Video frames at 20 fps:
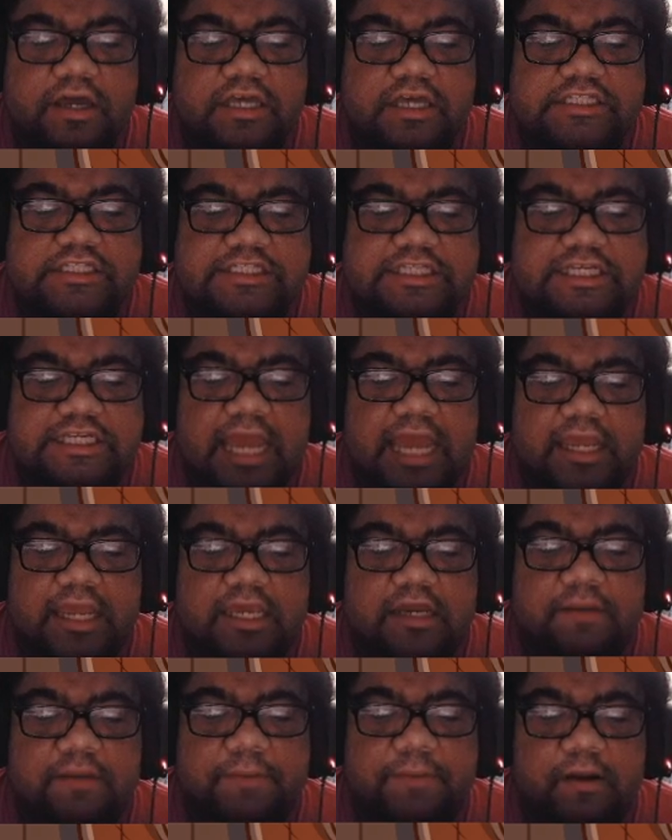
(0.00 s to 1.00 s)
see I could
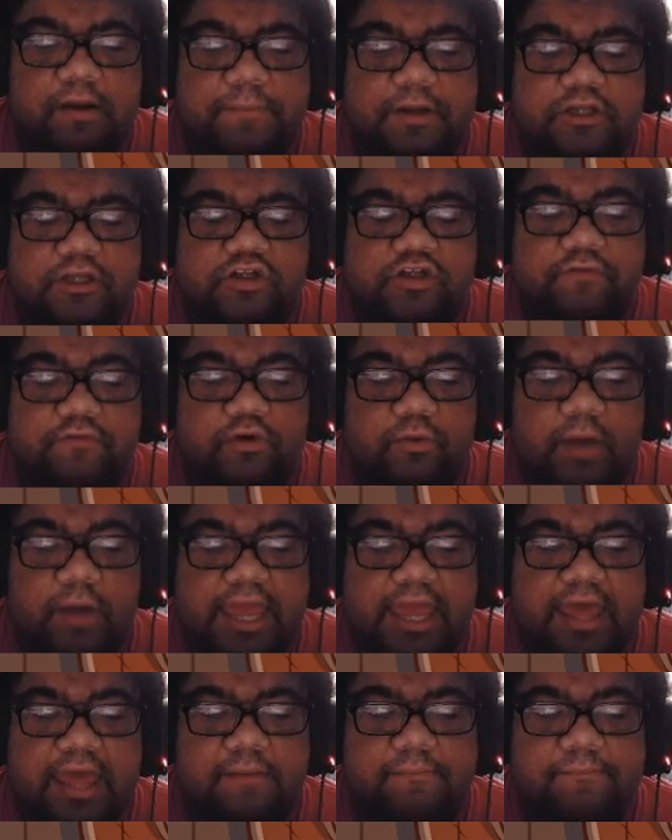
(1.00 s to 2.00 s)
get a better picture of who I
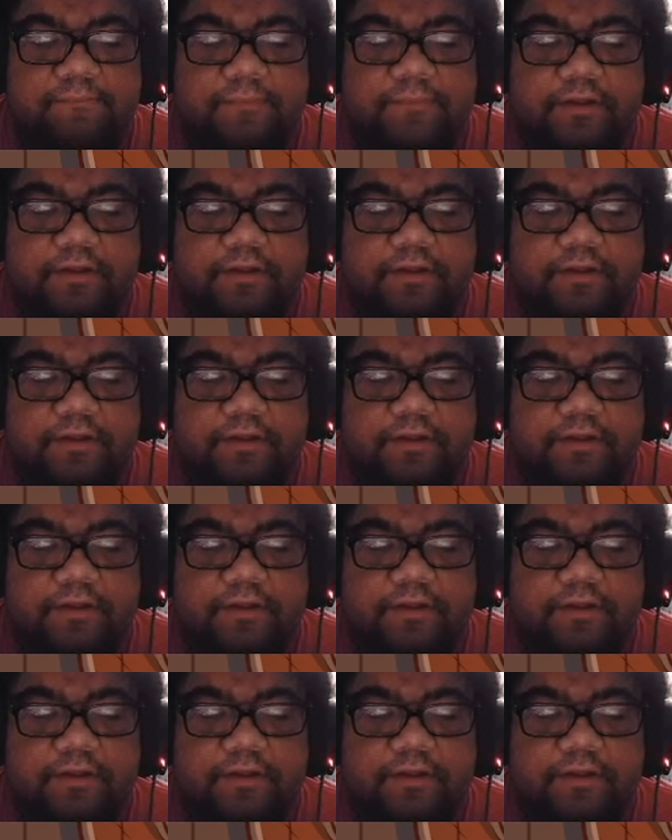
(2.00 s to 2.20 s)
am.